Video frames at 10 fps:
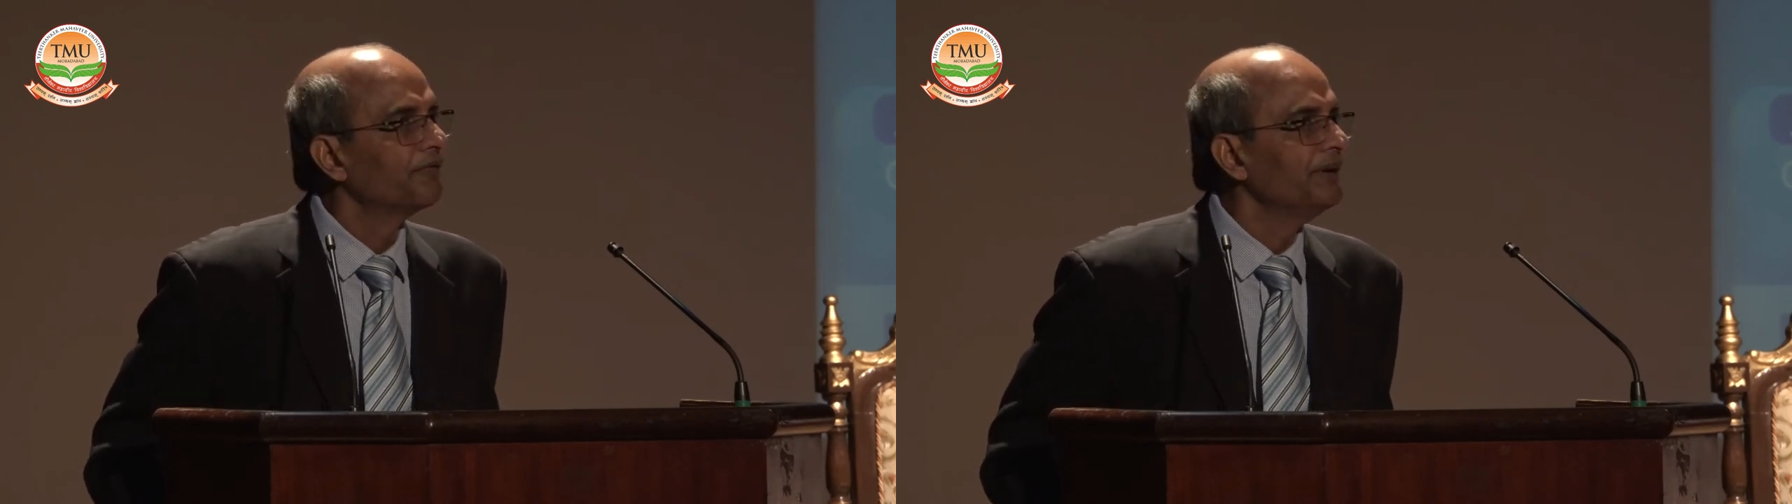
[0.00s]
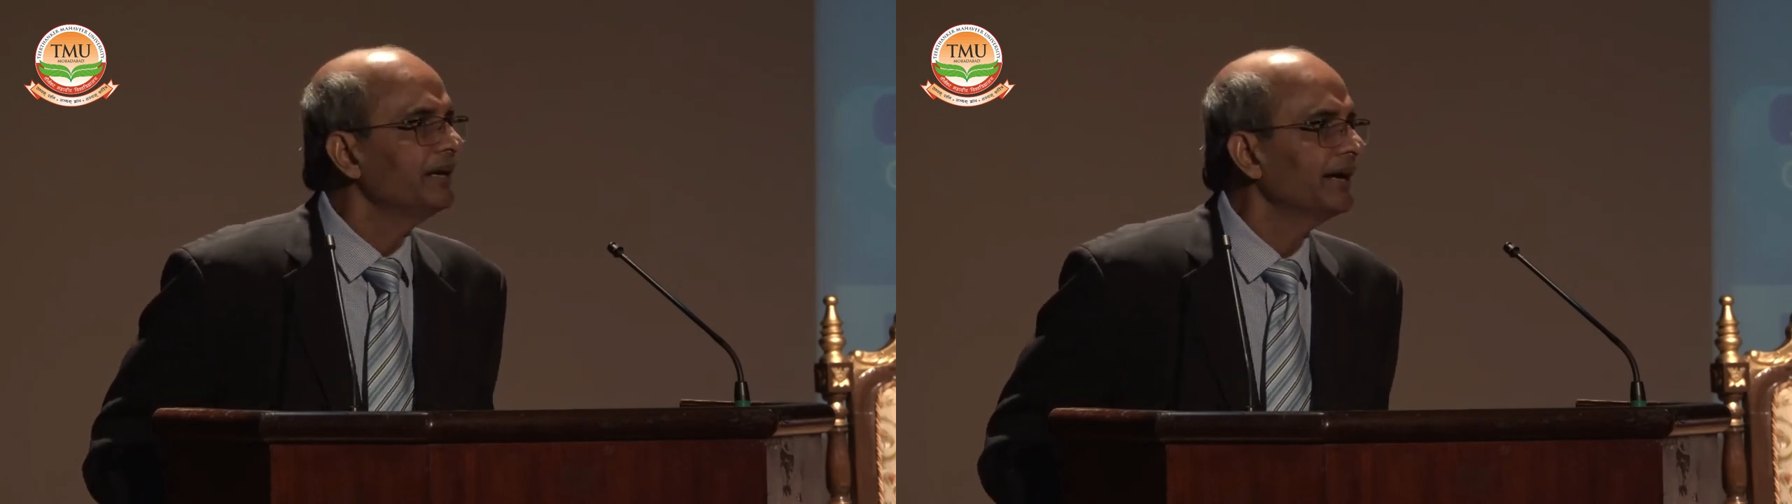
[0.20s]

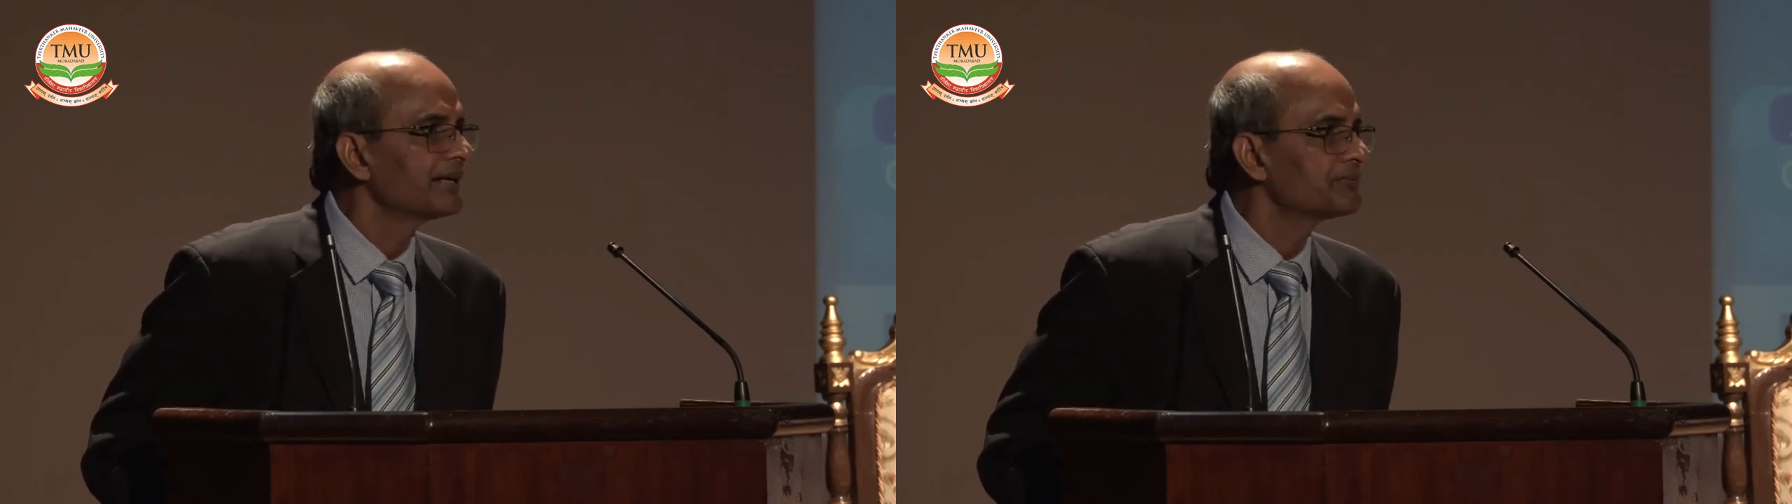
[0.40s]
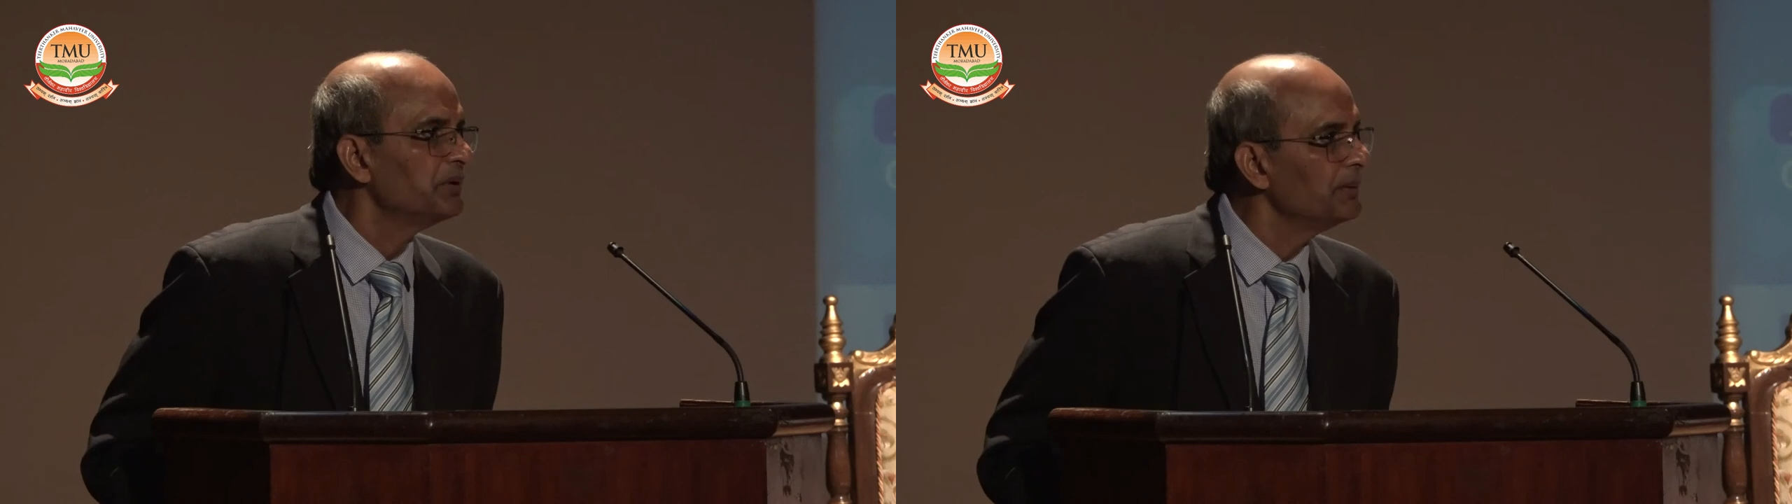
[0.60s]
We
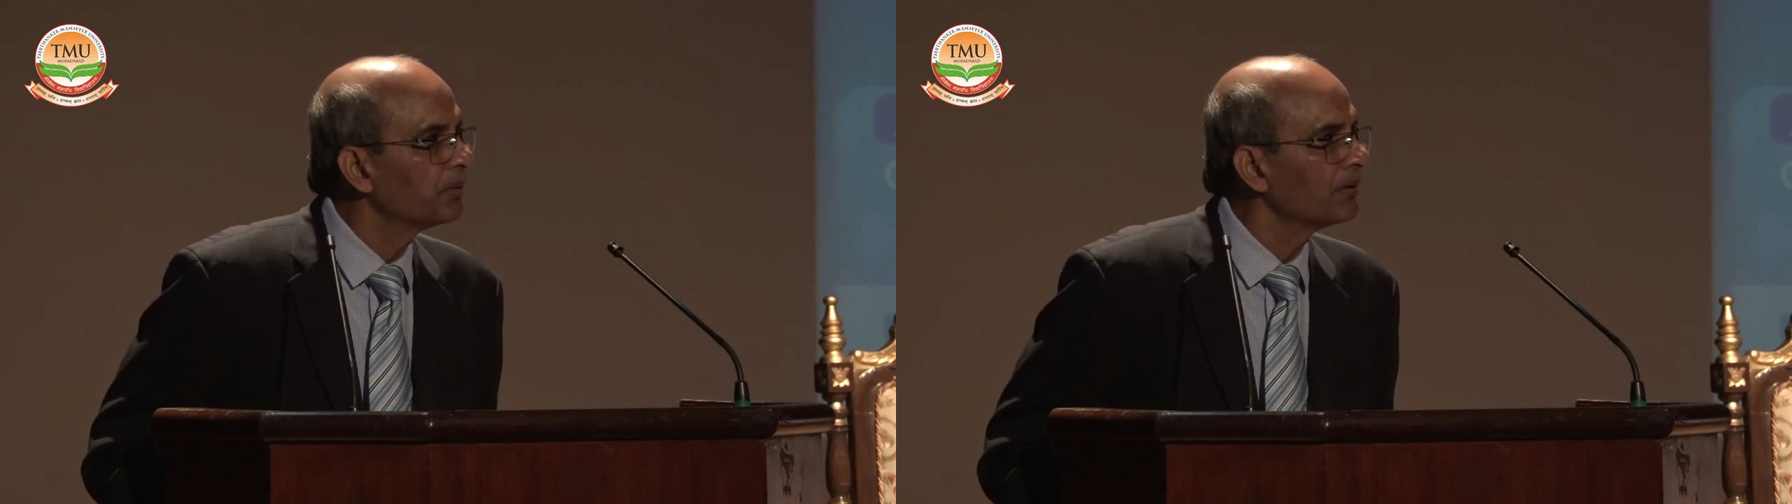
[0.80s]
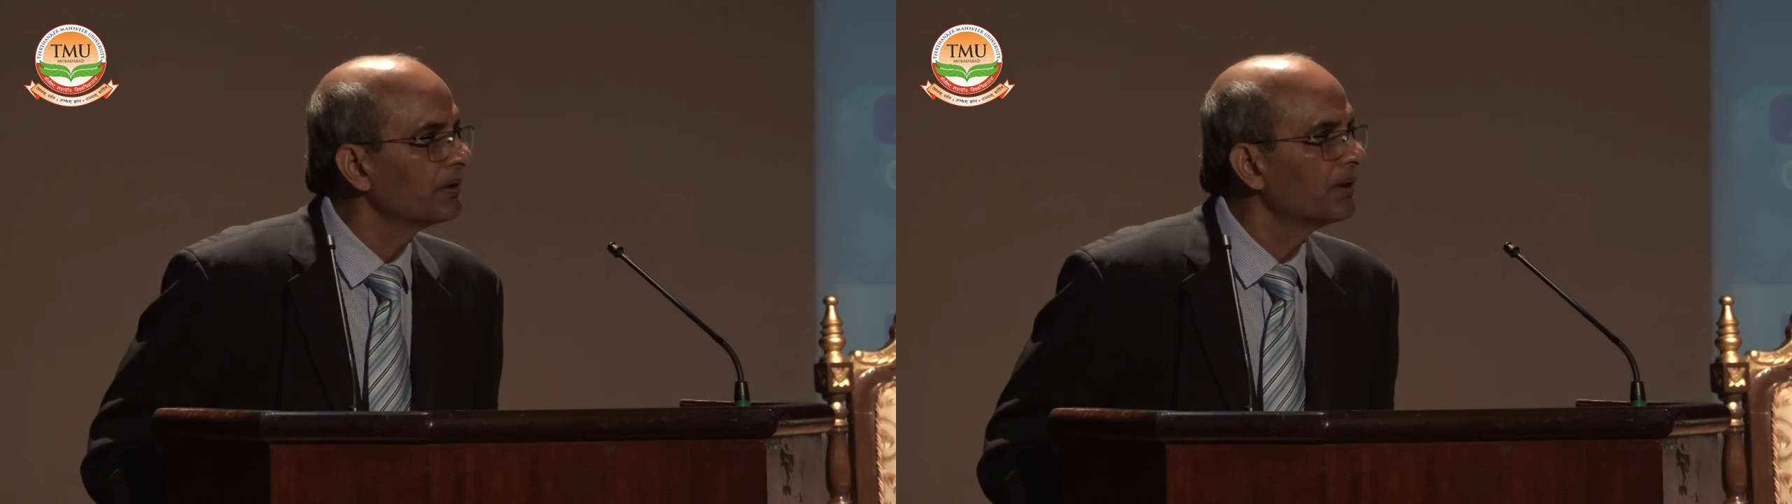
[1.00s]
as
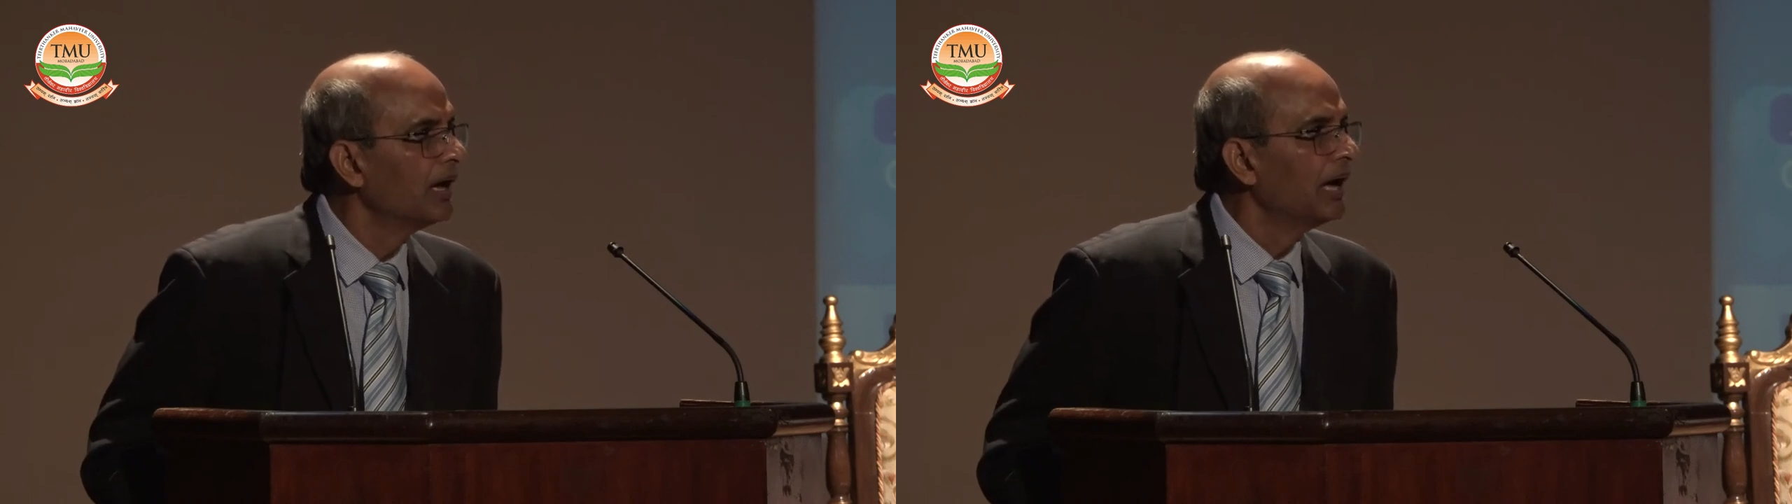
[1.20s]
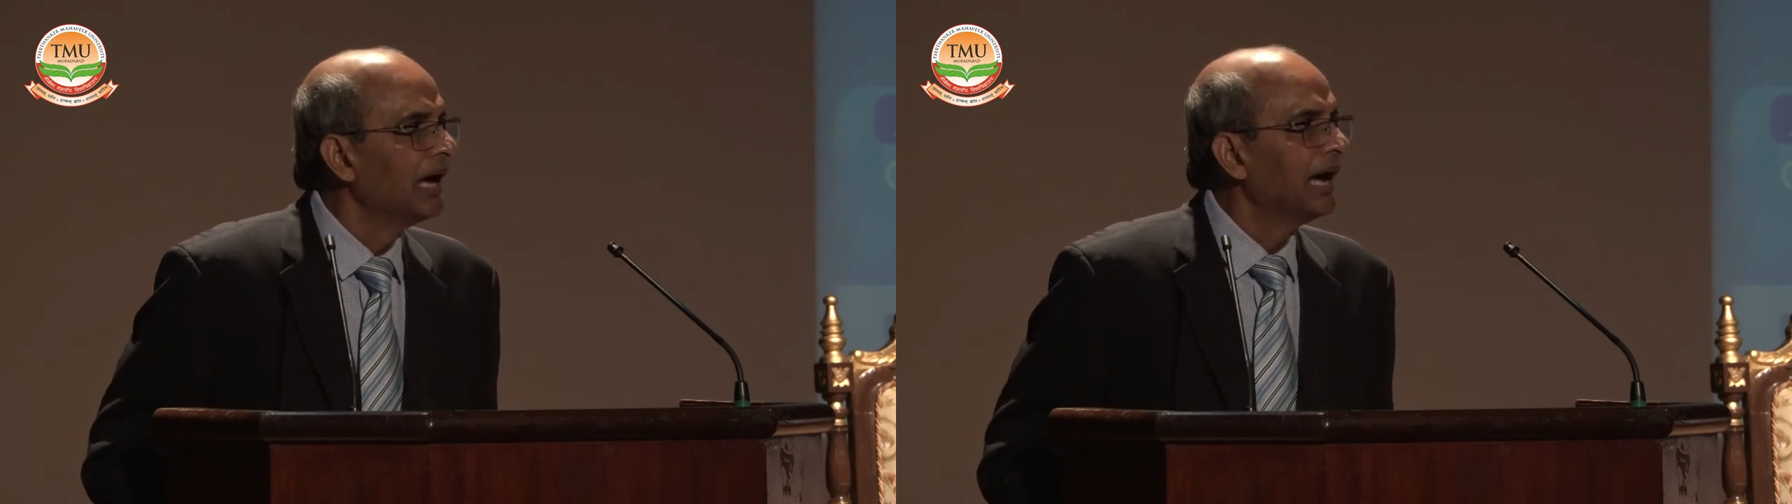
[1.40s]
people